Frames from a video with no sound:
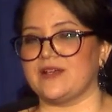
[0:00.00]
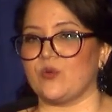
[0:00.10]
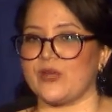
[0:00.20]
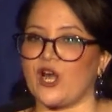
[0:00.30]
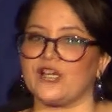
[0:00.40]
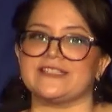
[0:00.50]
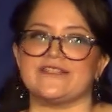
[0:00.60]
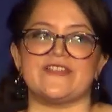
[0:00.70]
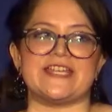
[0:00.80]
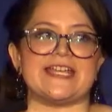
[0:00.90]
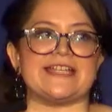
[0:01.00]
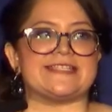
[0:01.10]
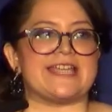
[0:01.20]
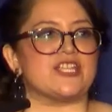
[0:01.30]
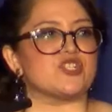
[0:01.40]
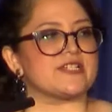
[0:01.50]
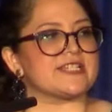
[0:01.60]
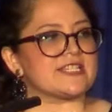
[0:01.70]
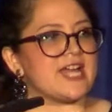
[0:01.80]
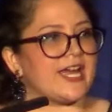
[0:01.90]
We are living in
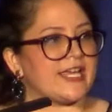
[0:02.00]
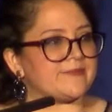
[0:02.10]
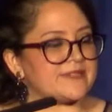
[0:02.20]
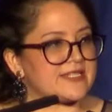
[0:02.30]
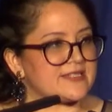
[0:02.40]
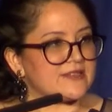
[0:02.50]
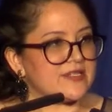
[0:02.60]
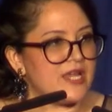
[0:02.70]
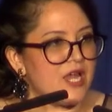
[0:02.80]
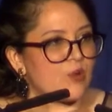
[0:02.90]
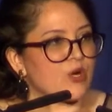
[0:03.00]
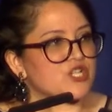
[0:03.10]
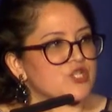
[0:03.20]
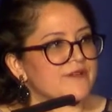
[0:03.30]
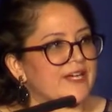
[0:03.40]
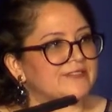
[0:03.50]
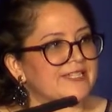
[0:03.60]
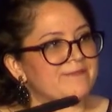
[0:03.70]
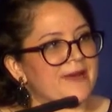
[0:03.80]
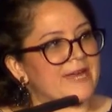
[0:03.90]
dangerous times. We're
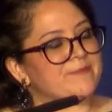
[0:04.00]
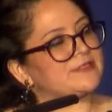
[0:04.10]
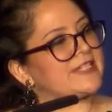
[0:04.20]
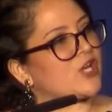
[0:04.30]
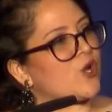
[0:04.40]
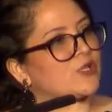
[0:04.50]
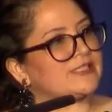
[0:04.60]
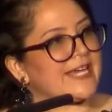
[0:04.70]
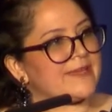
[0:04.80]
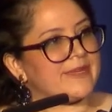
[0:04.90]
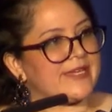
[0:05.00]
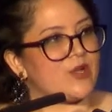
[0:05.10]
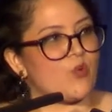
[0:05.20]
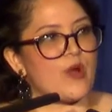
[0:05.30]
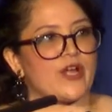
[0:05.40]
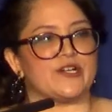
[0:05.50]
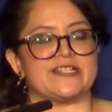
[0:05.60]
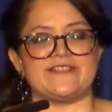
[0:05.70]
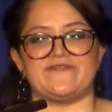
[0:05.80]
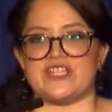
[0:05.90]
surrounded by a political climate where
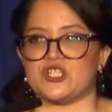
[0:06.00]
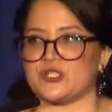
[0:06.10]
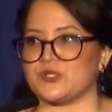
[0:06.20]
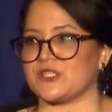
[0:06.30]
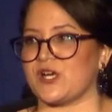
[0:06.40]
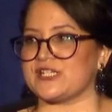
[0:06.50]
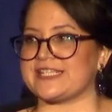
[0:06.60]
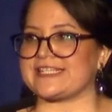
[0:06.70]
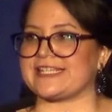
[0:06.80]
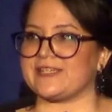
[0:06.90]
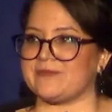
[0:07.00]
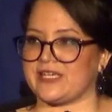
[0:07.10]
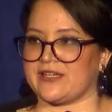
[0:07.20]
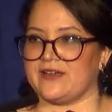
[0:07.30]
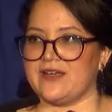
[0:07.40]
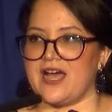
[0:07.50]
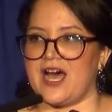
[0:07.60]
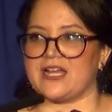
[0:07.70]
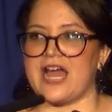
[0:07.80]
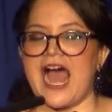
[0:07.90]
individuals are scheming
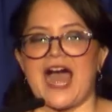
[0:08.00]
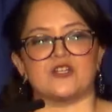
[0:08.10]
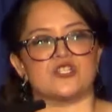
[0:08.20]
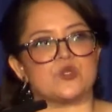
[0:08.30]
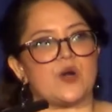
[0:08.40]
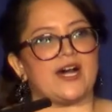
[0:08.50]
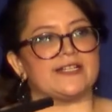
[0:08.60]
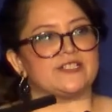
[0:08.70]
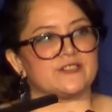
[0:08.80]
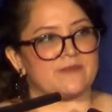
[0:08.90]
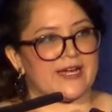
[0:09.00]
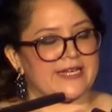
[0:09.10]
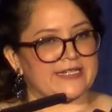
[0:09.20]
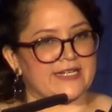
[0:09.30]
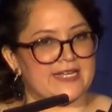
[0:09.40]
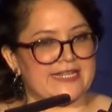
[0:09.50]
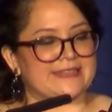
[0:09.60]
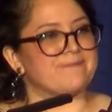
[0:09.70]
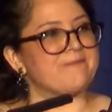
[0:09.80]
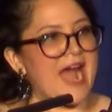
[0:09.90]
on how to undermine
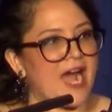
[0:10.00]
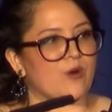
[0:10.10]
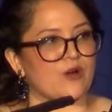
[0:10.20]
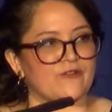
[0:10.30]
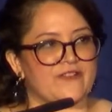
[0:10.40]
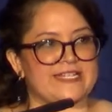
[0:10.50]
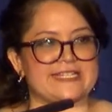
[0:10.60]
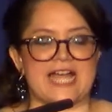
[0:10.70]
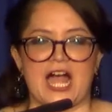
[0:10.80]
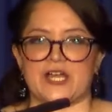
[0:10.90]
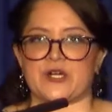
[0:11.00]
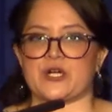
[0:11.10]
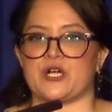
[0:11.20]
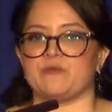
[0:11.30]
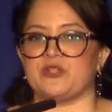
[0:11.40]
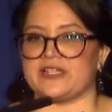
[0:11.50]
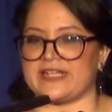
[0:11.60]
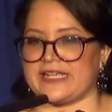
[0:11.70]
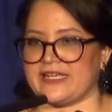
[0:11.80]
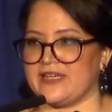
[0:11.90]
the power of an entire
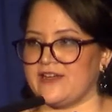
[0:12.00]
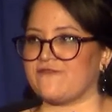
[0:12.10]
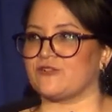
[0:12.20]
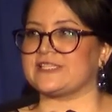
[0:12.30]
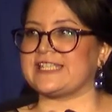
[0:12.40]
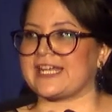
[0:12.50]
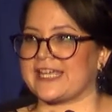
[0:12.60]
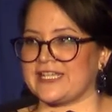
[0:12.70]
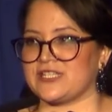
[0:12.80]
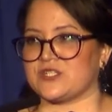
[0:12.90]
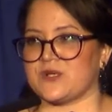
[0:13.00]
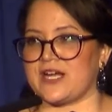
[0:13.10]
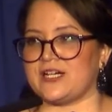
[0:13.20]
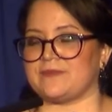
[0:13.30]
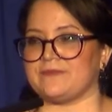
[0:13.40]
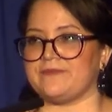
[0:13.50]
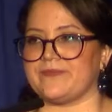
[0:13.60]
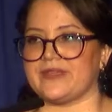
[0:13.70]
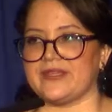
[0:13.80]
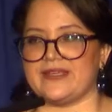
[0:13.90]
community for decades to come.
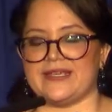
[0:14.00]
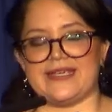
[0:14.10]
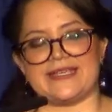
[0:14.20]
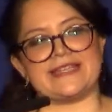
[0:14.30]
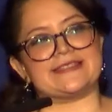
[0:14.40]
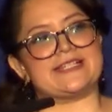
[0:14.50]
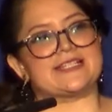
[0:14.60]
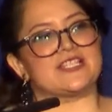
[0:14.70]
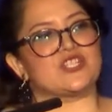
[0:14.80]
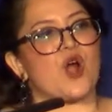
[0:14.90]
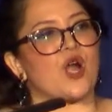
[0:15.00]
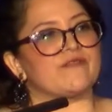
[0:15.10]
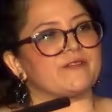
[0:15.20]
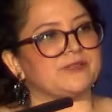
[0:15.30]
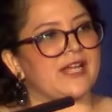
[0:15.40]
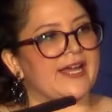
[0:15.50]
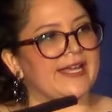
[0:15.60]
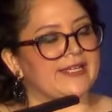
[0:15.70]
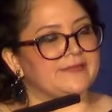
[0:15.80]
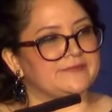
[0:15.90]
Yet this is our reply.